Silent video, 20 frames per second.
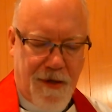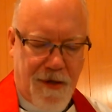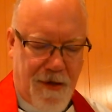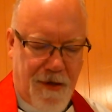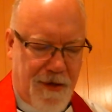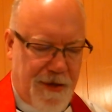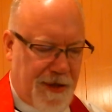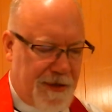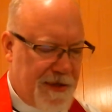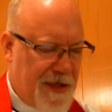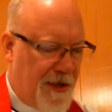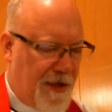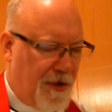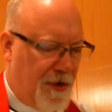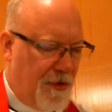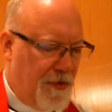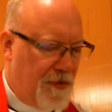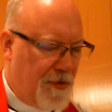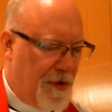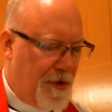As I said,
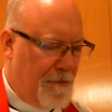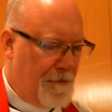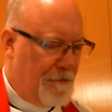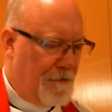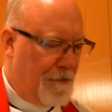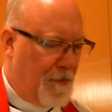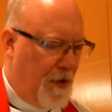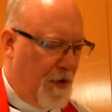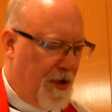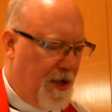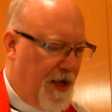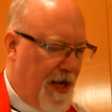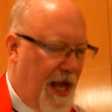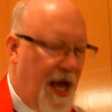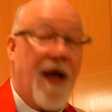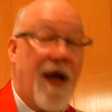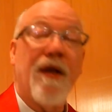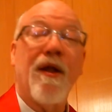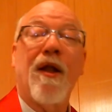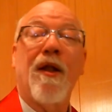Luke pointed
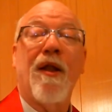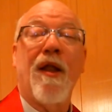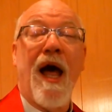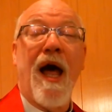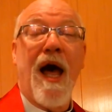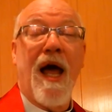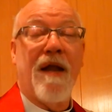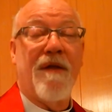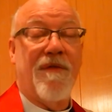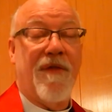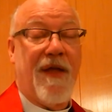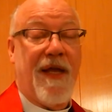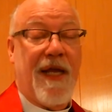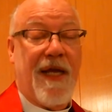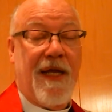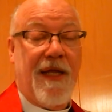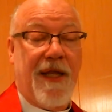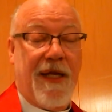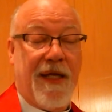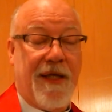out a lot of the
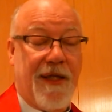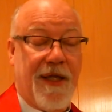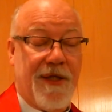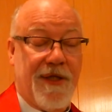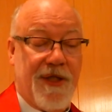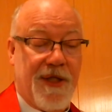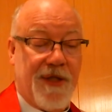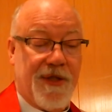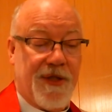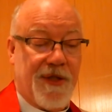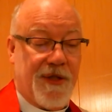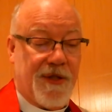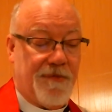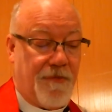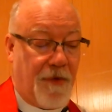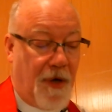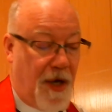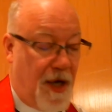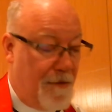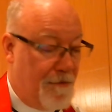healing that Jesus
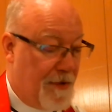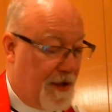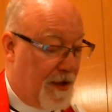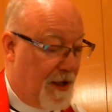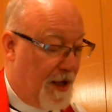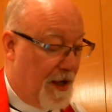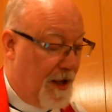brought, but